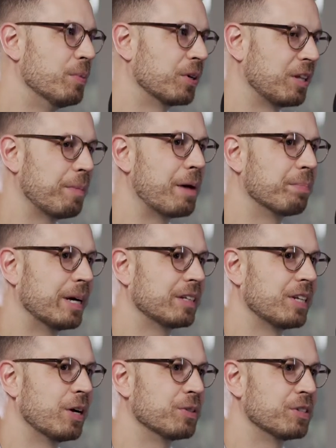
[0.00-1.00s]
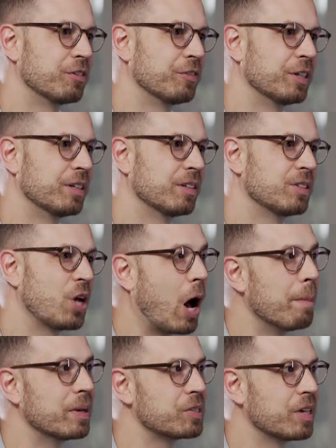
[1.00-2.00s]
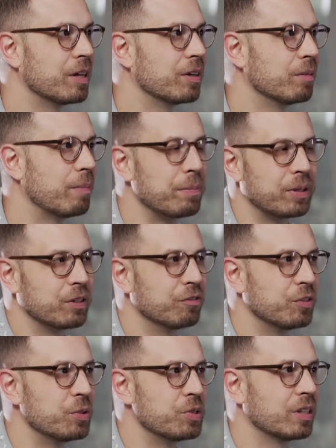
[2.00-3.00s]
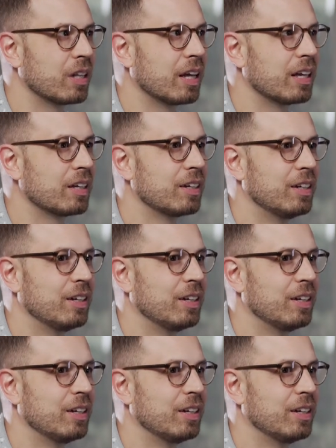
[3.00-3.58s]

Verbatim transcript: book. They might break down different topics that might be confusing, like